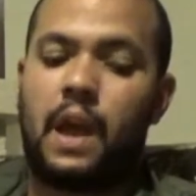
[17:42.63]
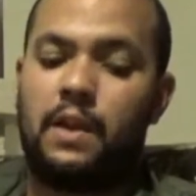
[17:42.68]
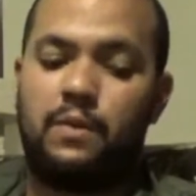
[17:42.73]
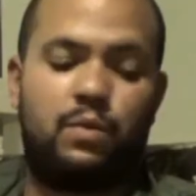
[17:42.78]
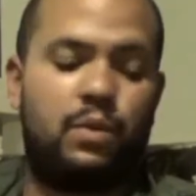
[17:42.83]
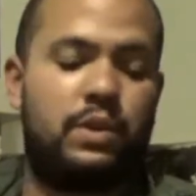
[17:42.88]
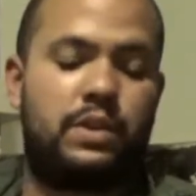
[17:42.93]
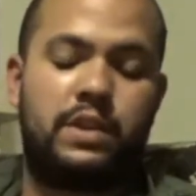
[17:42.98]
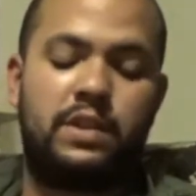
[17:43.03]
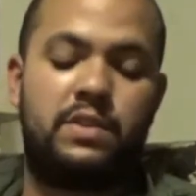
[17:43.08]

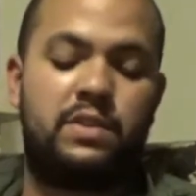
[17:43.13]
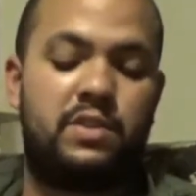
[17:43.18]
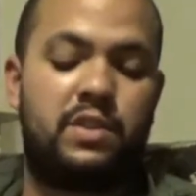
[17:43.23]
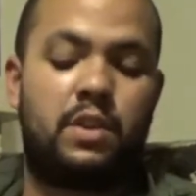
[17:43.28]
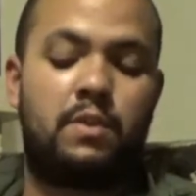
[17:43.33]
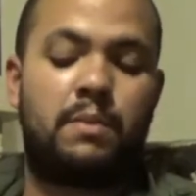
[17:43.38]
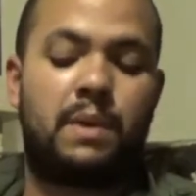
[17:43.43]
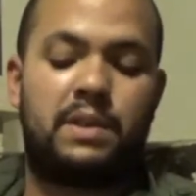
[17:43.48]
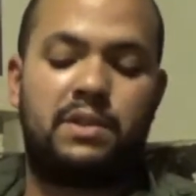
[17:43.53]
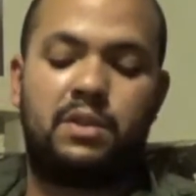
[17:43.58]
would consider
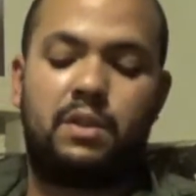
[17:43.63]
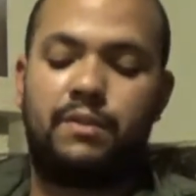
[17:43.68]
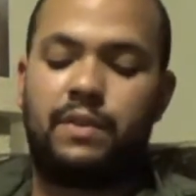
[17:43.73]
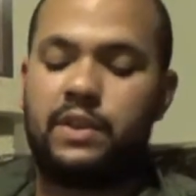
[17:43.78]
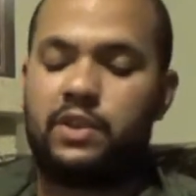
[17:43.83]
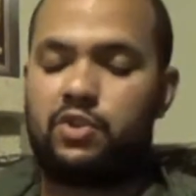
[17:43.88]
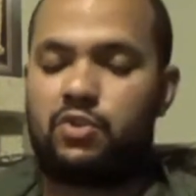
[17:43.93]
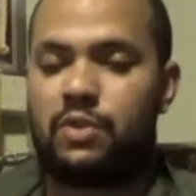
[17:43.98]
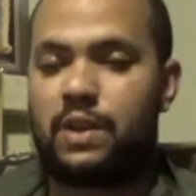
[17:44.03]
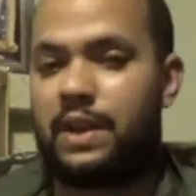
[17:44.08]
myself a
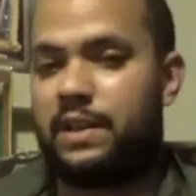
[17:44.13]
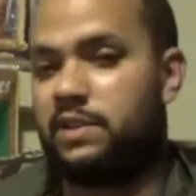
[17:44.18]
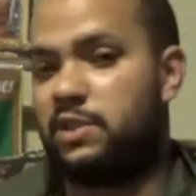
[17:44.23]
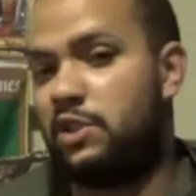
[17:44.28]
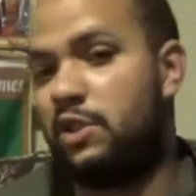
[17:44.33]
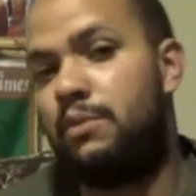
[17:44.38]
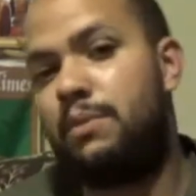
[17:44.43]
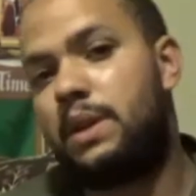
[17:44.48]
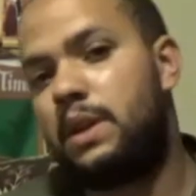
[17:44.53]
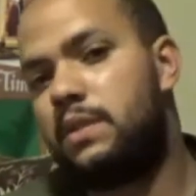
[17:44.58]

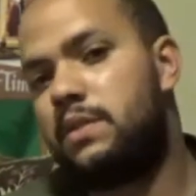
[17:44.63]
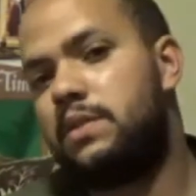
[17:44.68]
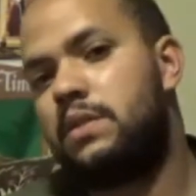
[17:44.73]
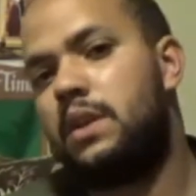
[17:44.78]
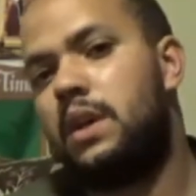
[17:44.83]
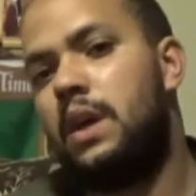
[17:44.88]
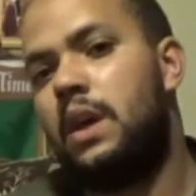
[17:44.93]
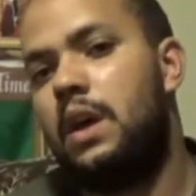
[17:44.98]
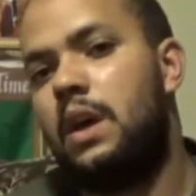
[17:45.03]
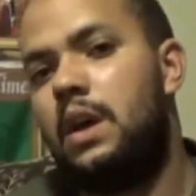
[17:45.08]
transhumanist.
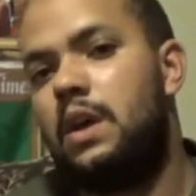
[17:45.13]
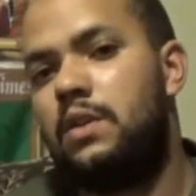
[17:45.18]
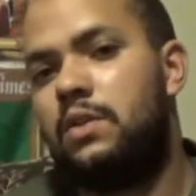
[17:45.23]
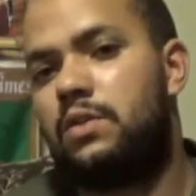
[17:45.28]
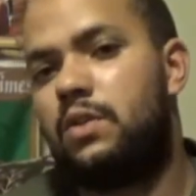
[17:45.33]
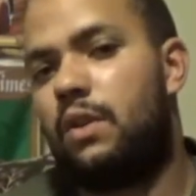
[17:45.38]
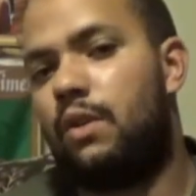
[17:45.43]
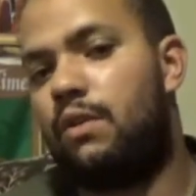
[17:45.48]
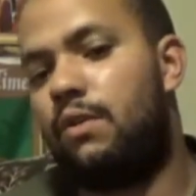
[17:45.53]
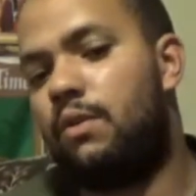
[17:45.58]

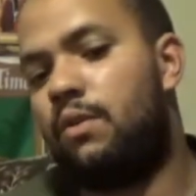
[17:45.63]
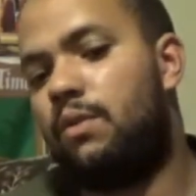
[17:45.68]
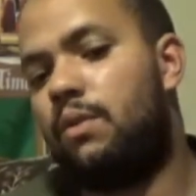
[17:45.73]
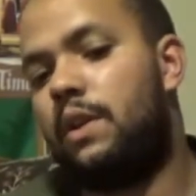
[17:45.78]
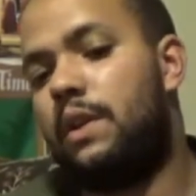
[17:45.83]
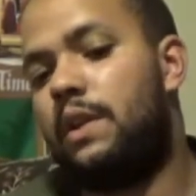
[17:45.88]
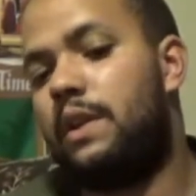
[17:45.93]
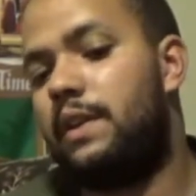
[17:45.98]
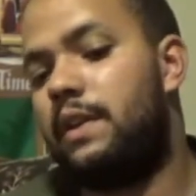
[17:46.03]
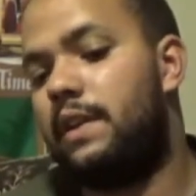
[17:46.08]
So
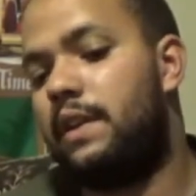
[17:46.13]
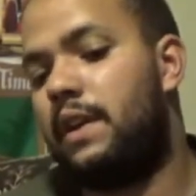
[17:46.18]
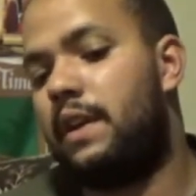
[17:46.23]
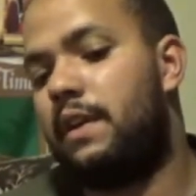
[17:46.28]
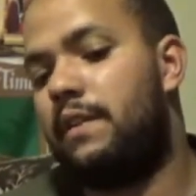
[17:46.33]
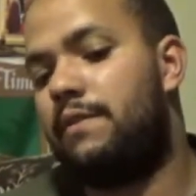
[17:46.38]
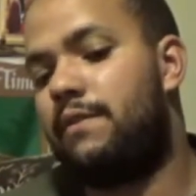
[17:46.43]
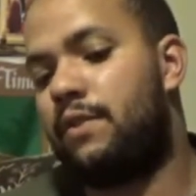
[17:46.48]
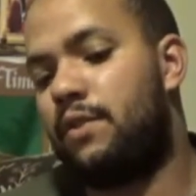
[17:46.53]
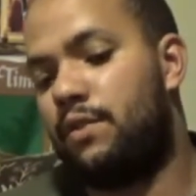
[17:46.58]

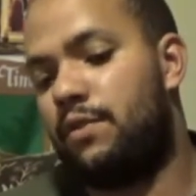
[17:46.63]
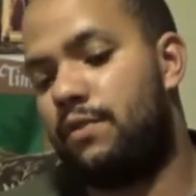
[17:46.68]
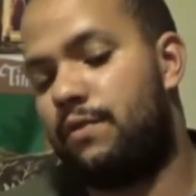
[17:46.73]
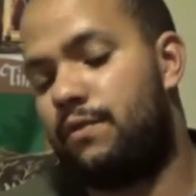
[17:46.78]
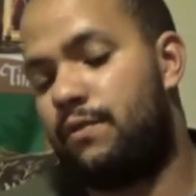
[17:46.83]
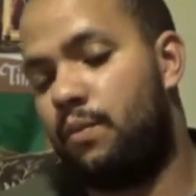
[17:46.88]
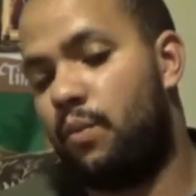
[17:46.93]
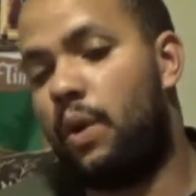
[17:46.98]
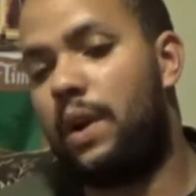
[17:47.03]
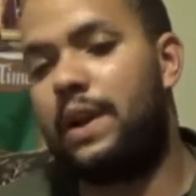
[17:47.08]
for
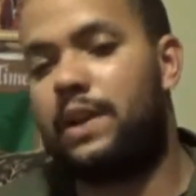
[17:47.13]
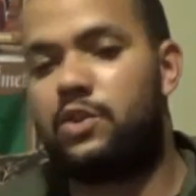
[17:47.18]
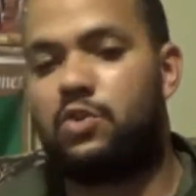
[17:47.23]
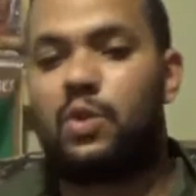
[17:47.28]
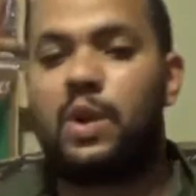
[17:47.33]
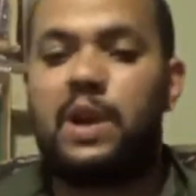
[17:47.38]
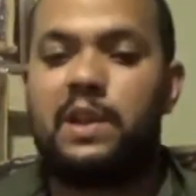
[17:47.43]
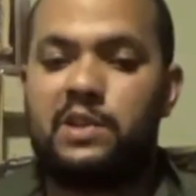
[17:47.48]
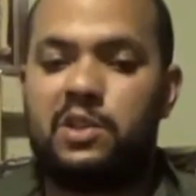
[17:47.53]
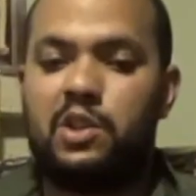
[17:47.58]
what a
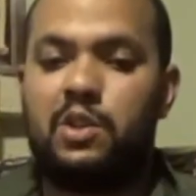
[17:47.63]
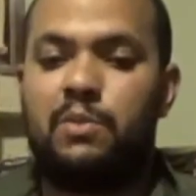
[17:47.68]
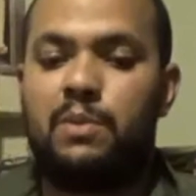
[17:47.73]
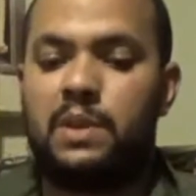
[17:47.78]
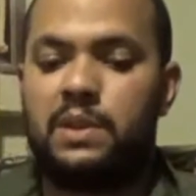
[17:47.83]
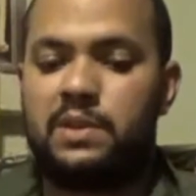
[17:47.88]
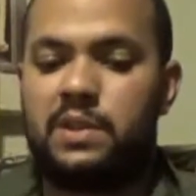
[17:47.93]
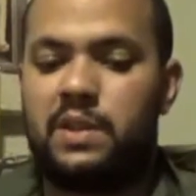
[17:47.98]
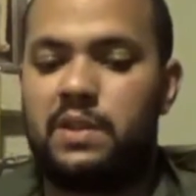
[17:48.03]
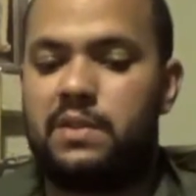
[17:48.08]

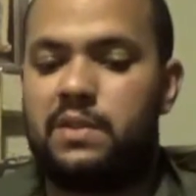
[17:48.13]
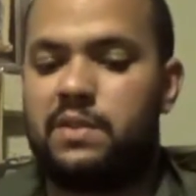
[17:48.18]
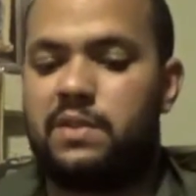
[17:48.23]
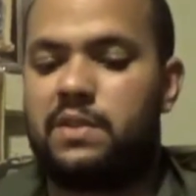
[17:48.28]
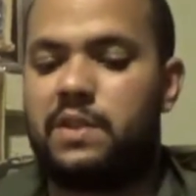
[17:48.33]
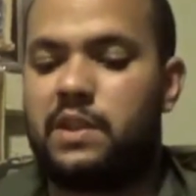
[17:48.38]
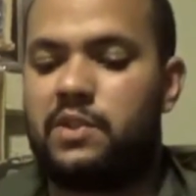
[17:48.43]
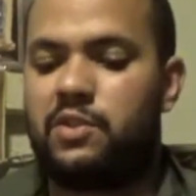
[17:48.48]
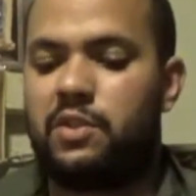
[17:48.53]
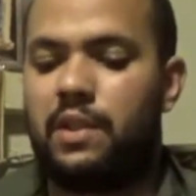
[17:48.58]
transhumanist is,
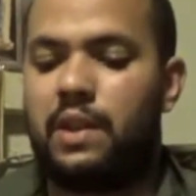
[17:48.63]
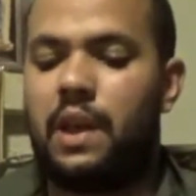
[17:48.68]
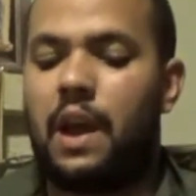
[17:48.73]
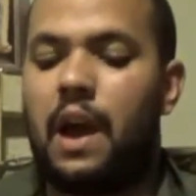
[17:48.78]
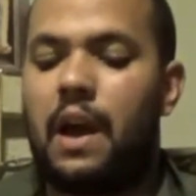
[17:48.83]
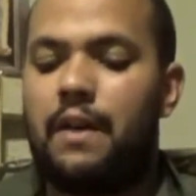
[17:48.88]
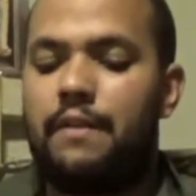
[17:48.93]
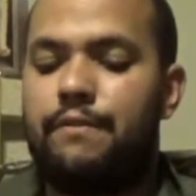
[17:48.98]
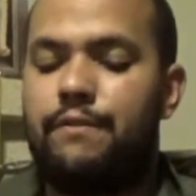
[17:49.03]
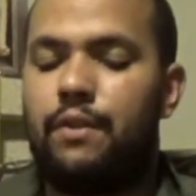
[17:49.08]
essentially,
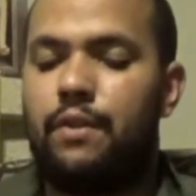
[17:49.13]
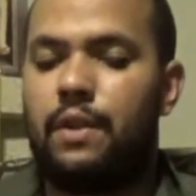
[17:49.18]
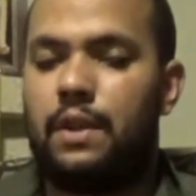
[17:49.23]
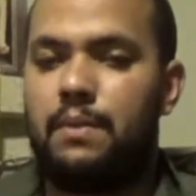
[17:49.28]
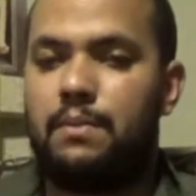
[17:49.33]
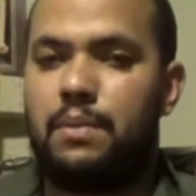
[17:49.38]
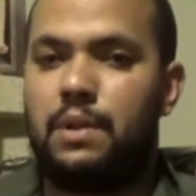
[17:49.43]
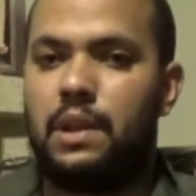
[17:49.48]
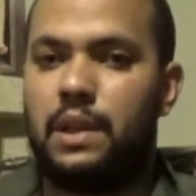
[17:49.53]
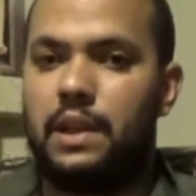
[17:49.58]
I fully
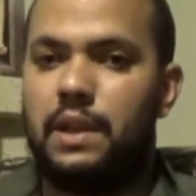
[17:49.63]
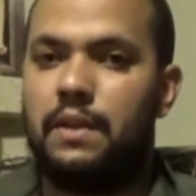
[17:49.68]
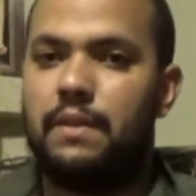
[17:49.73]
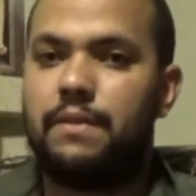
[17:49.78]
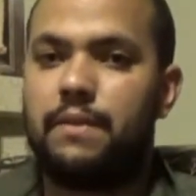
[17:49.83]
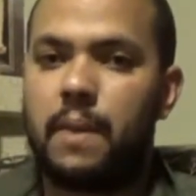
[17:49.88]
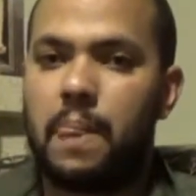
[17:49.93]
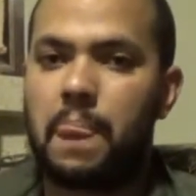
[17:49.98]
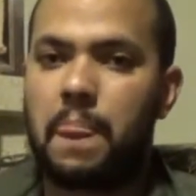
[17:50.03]
believe